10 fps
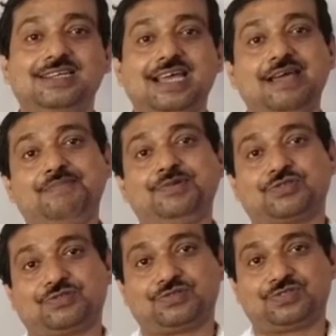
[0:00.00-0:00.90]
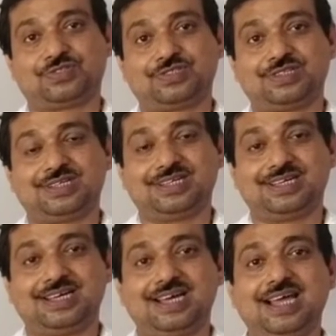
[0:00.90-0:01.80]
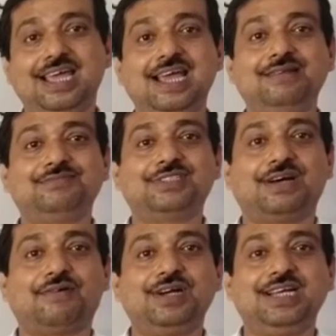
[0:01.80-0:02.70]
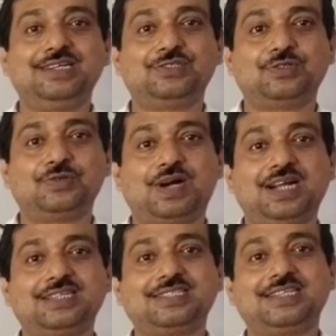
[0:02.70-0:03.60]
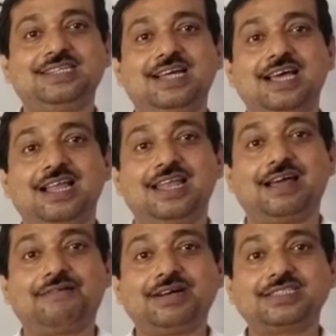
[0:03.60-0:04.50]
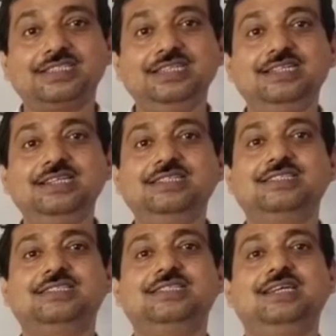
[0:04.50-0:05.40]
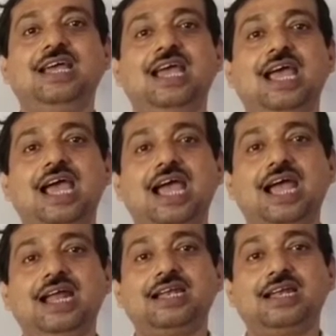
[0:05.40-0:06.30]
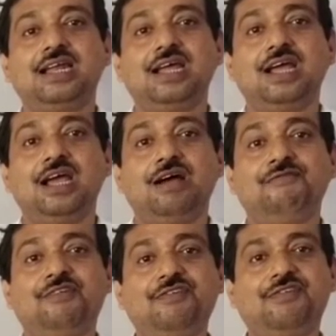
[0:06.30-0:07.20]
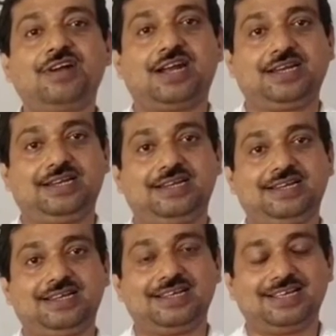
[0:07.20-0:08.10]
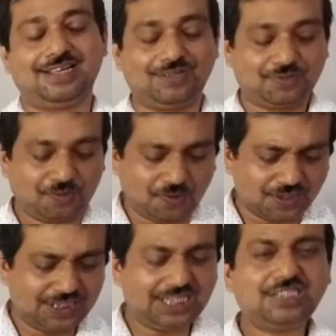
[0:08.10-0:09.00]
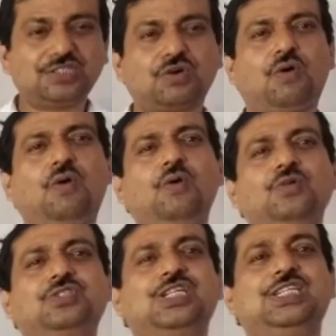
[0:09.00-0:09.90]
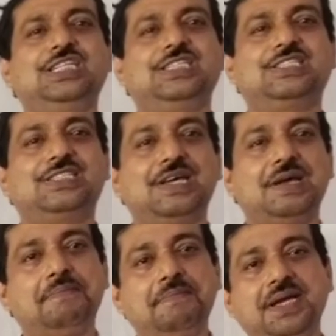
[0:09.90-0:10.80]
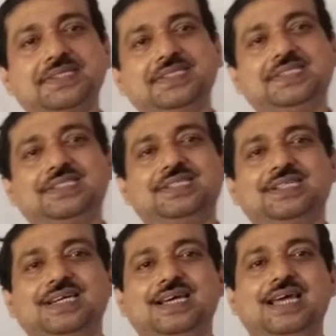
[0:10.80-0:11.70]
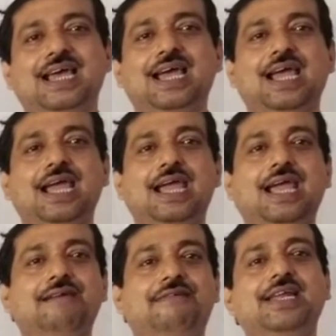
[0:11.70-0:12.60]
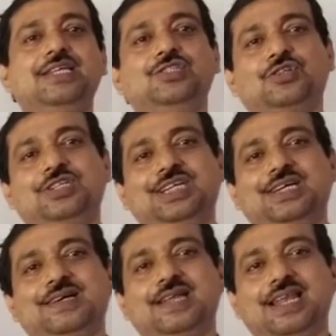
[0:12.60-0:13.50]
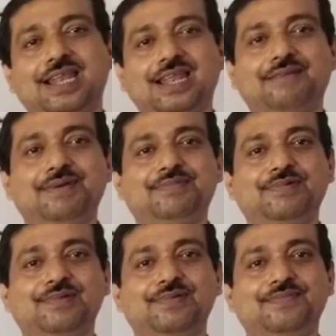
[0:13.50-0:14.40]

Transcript: episodes uh, helps the audience to understand lover's intensity and buffoonery. So these all settings makes it ever enchanting, lovable